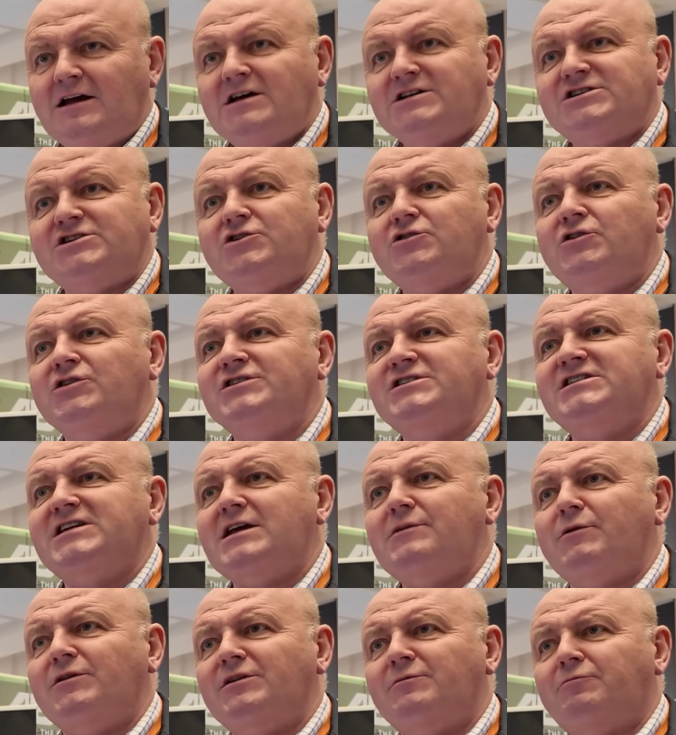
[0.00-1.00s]
So you can
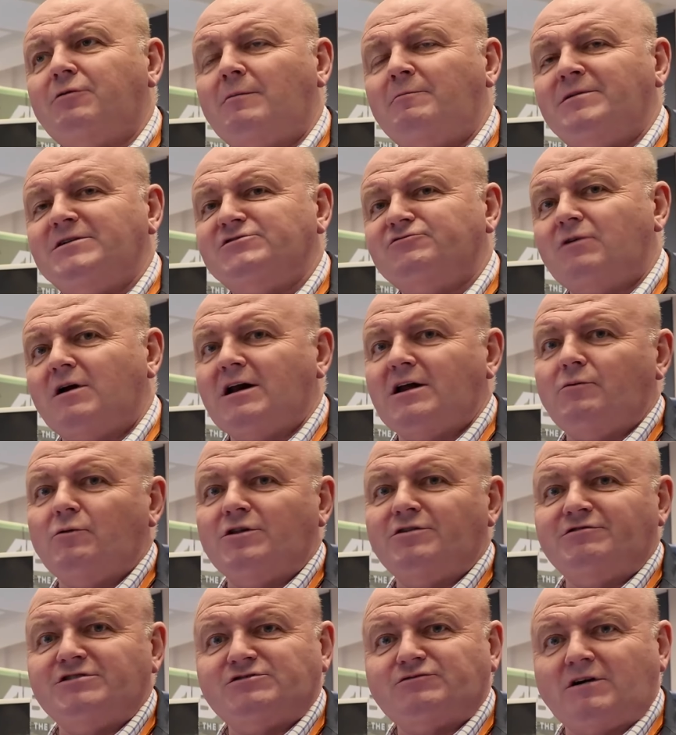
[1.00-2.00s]
see when the pump is running,
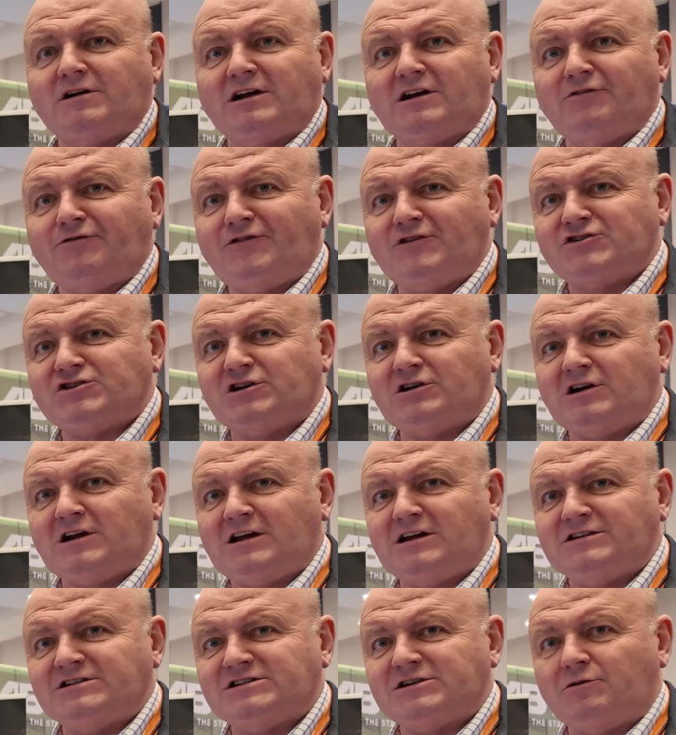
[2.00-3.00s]
whether it's running
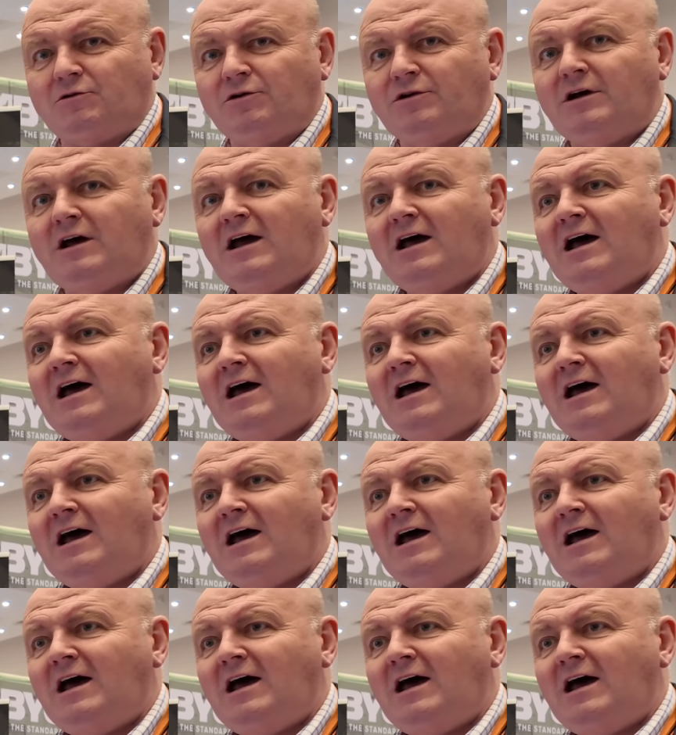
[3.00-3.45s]
efficiently and so on,